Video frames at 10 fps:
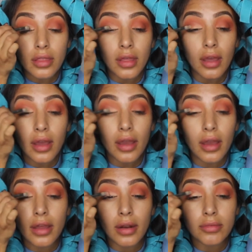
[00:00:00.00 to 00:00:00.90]

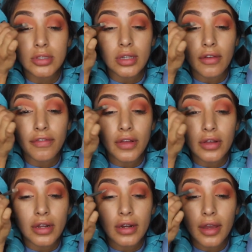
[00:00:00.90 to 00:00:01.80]
That, and I'm just going to fill
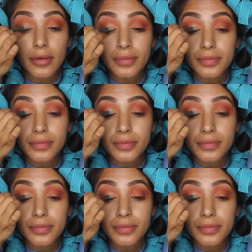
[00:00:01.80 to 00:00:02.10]
it in now.